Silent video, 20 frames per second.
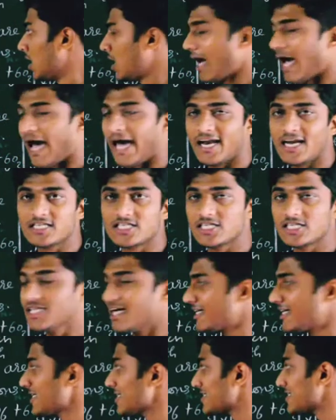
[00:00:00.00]
Energy
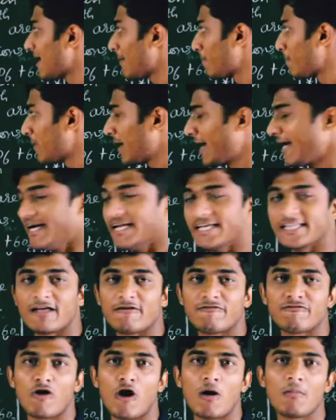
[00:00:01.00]
that is supplied in the
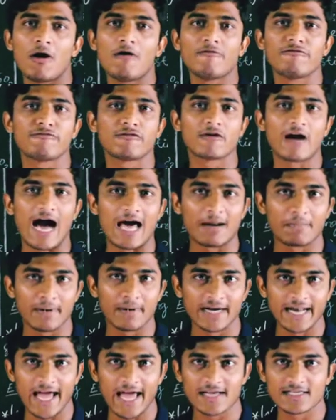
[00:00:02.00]
form of
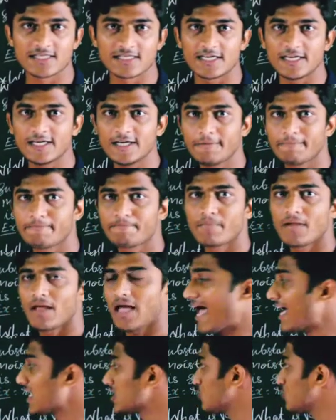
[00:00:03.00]
carbon dioxide
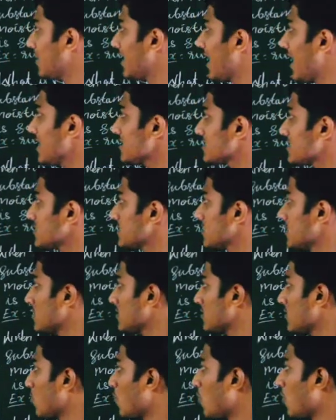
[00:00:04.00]
as well as
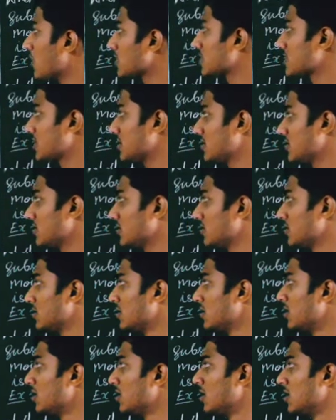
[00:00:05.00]
water.
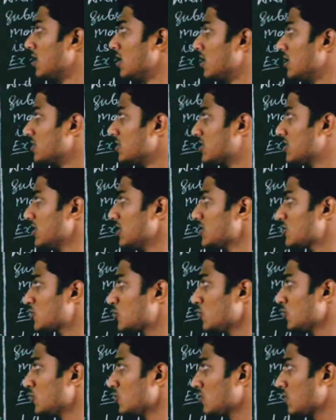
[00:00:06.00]
These
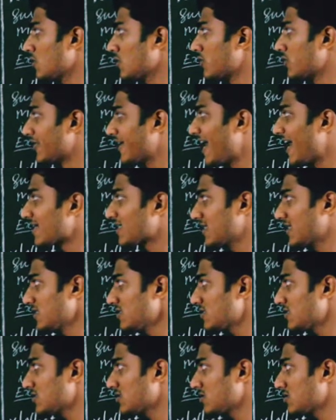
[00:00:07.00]
two
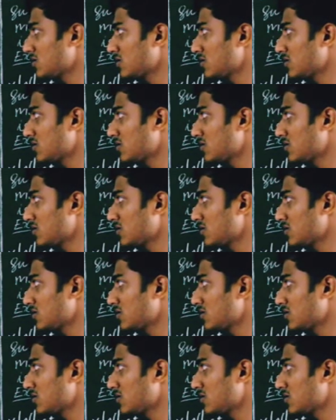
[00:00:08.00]
reactants